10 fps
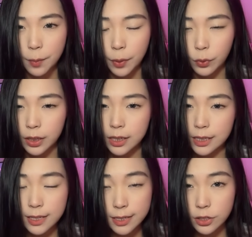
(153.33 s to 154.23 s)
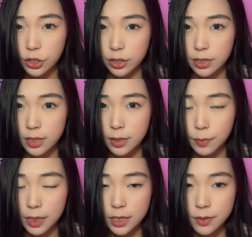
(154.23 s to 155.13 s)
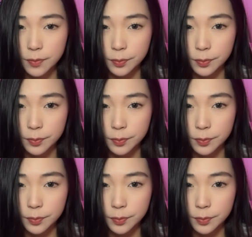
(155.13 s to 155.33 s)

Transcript: but we can easily adjust the speed.